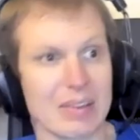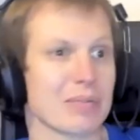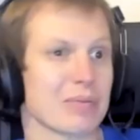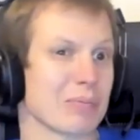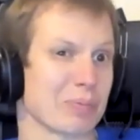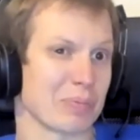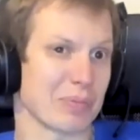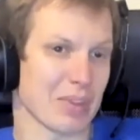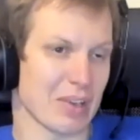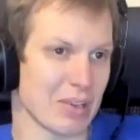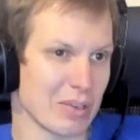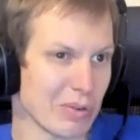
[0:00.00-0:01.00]

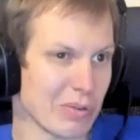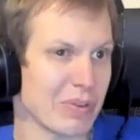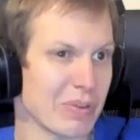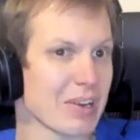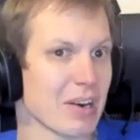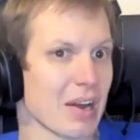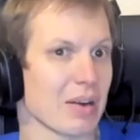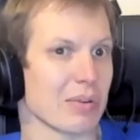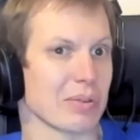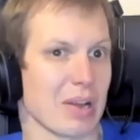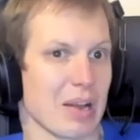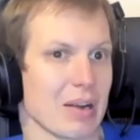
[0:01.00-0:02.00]
you figure
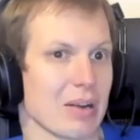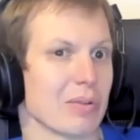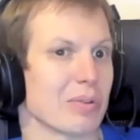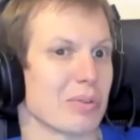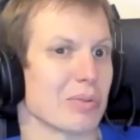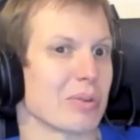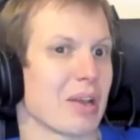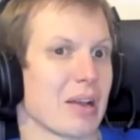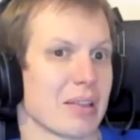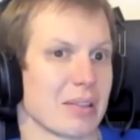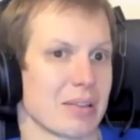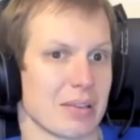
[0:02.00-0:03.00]
out how you
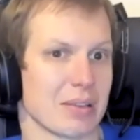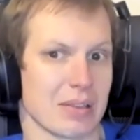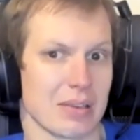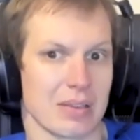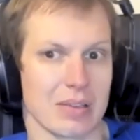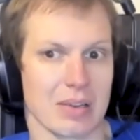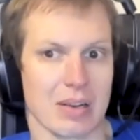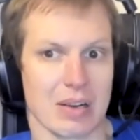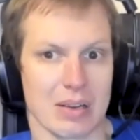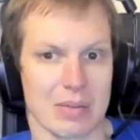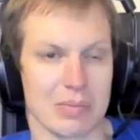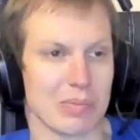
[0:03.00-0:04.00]
can
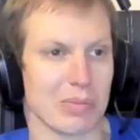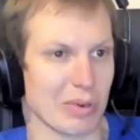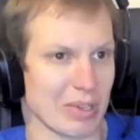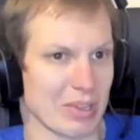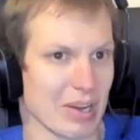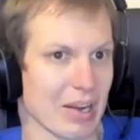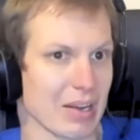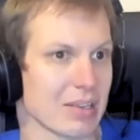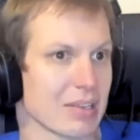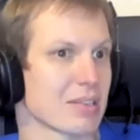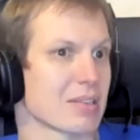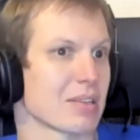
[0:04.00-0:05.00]
monetize